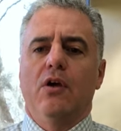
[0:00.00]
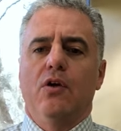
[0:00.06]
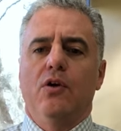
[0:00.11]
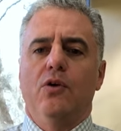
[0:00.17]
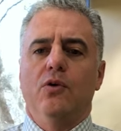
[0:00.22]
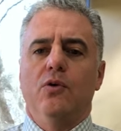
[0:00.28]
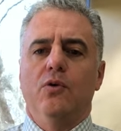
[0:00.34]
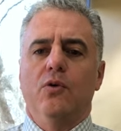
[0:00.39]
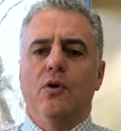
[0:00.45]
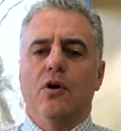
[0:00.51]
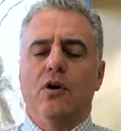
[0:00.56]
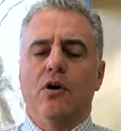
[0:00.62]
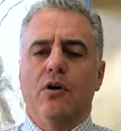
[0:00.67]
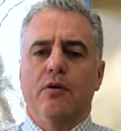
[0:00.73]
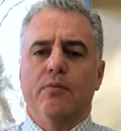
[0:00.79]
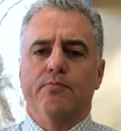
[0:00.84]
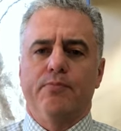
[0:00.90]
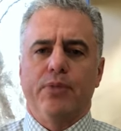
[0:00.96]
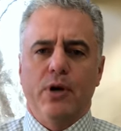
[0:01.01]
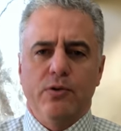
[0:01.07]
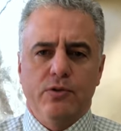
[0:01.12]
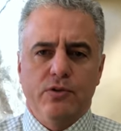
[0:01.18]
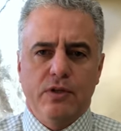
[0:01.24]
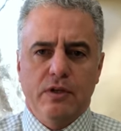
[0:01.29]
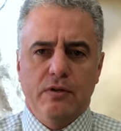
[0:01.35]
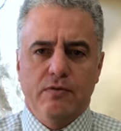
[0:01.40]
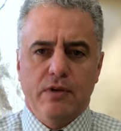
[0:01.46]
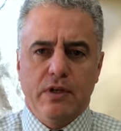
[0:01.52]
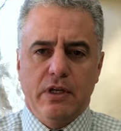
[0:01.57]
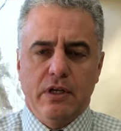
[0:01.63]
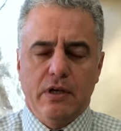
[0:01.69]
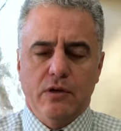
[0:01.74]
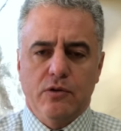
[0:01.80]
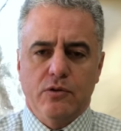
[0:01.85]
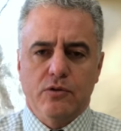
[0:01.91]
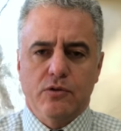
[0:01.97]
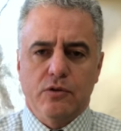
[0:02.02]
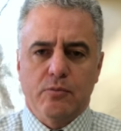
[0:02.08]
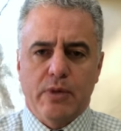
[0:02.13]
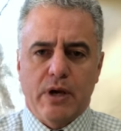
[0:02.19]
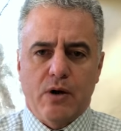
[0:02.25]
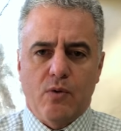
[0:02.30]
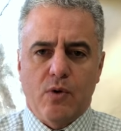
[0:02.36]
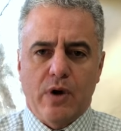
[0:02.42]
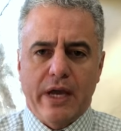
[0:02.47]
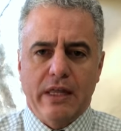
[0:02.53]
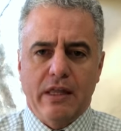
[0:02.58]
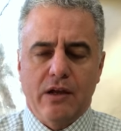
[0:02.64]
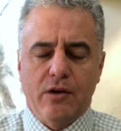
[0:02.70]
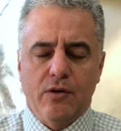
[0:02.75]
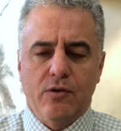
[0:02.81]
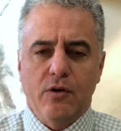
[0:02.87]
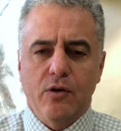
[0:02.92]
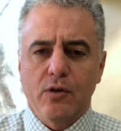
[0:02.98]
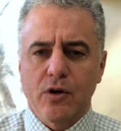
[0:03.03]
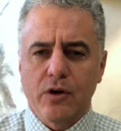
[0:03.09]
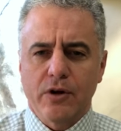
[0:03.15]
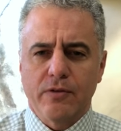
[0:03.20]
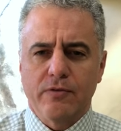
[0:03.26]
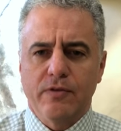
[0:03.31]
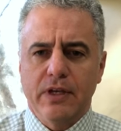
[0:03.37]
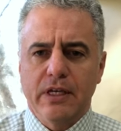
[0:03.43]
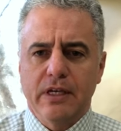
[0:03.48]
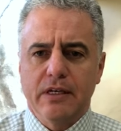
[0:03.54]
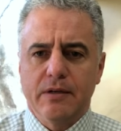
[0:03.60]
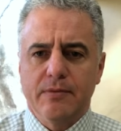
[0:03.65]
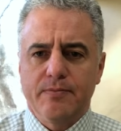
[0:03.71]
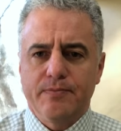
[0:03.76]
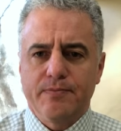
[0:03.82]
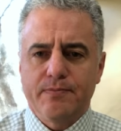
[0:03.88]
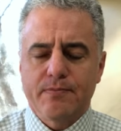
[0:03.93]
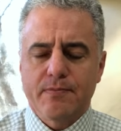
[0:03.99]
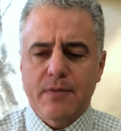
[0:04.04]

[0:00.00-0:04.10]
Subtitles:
who are posting videos about why they are no longer vegan.